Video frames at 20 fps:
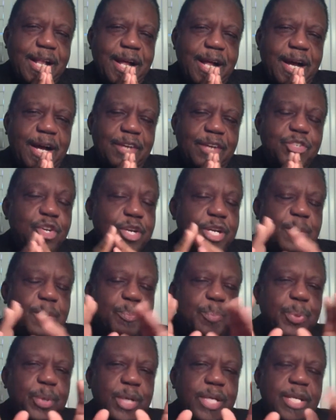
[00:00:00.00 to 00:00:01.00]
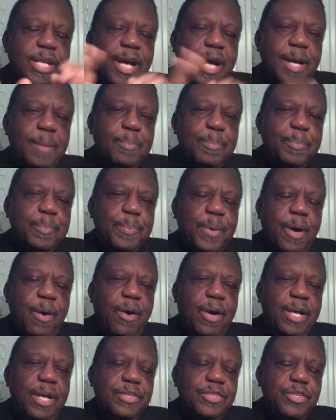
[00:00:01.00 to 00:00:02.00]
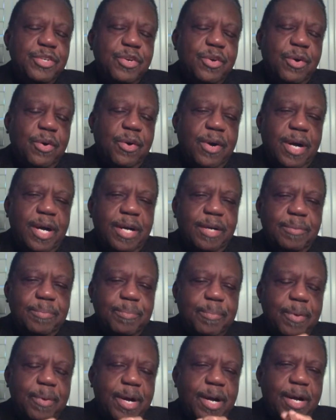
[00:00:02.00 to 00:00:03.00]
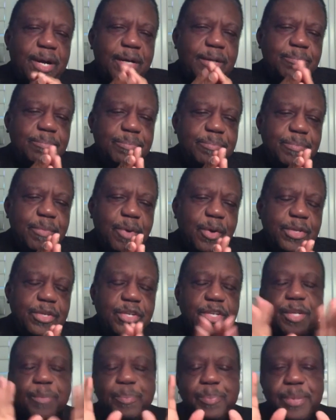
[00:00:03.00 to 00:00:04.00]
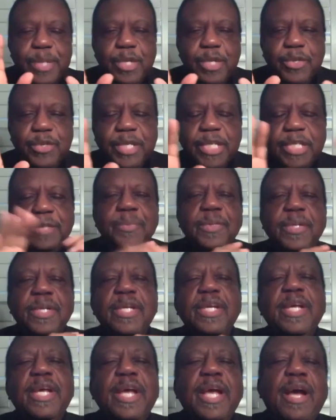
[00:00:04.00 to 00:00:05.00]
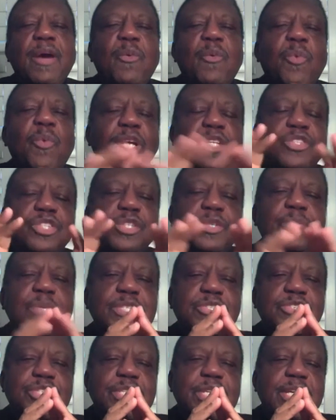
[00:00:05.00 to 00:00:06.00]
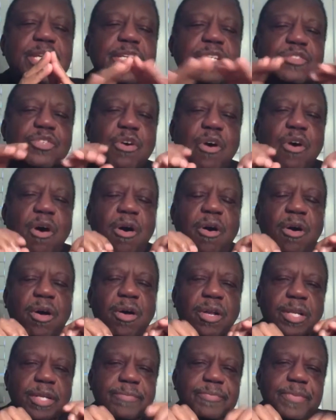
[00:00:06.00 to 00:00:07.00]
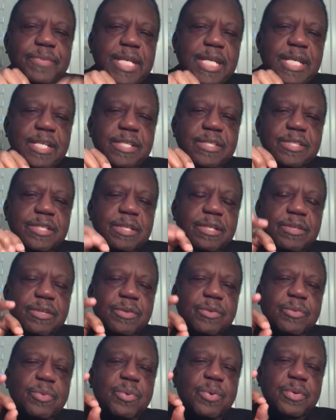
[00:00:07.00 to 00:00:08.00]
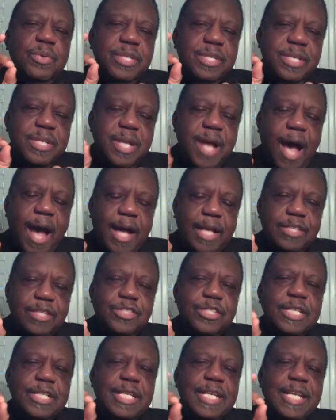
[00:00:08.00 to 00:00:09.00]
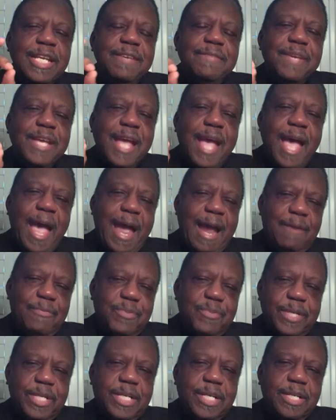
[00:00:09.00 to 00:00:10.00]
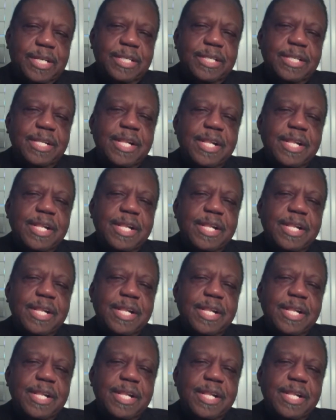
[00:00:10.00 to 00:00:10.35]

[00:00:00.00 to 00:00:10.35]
Uh, you can pull it up on your um, on your computer. What you will see is all of these little dots leaving Africa,